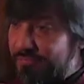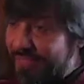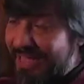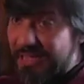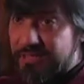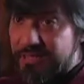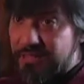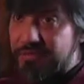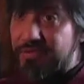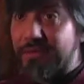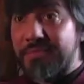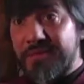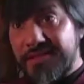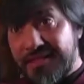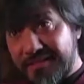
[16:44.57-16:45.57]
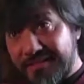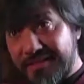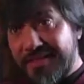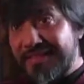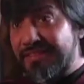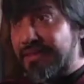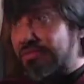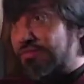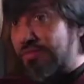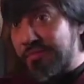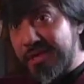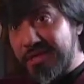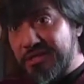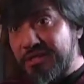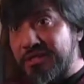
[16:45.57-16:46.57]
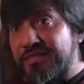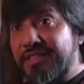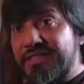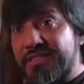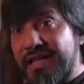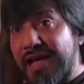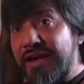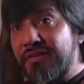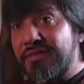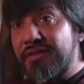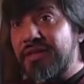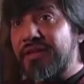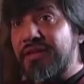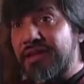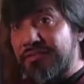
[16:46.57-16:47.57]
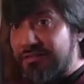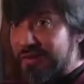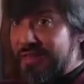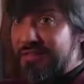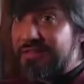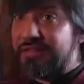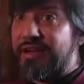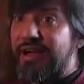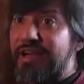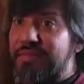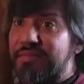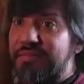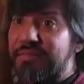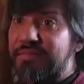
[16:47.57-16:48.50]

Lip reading: texture represent the transformation of the sound in real time.